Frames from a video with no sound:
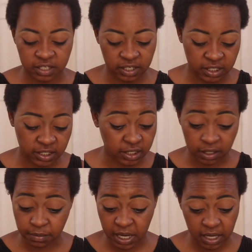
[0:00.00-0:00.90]
stuck
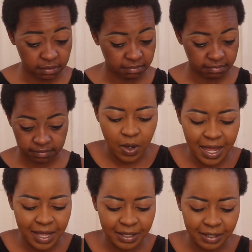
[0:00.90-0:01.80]
in my head.
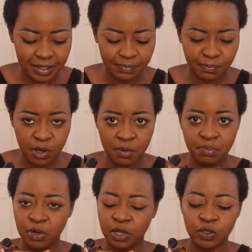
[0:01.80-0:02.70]
Why is this
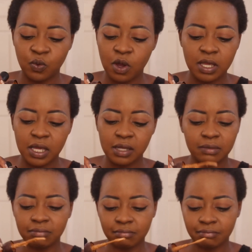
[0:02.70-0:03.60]
pump not
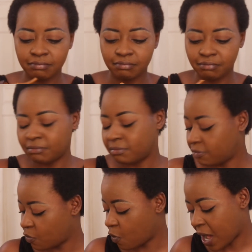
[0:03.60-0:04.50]
working?
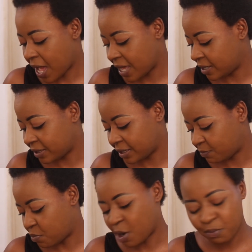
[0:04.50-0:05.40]
Why is this
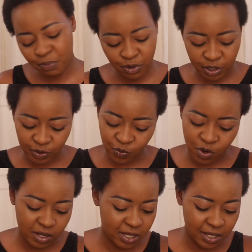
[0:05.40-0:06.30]
pump not
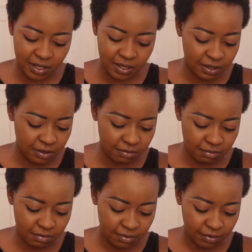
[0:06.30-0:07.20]
working?
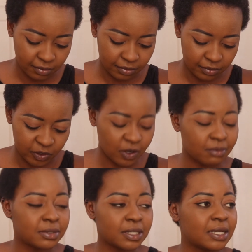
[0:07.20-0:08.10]

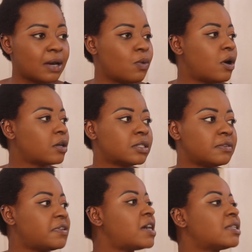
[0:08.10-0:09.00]
Something that works the
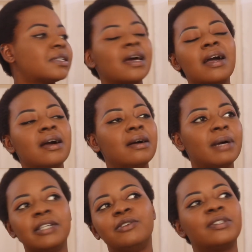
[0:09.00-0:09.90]
first time
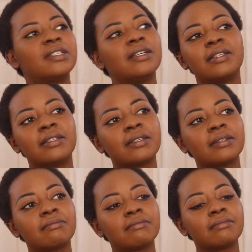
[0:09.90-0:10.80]
I use it.
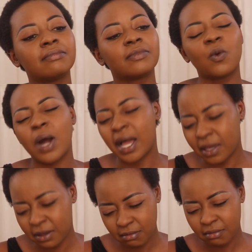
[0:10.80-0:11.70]
Why?
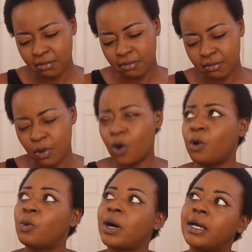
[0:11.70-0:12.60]
Oh
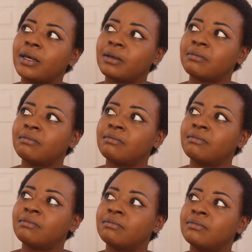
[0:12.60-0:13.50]
why?
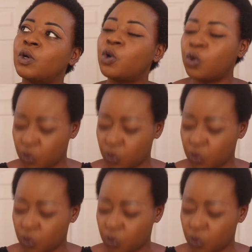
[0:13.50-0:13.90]
Oh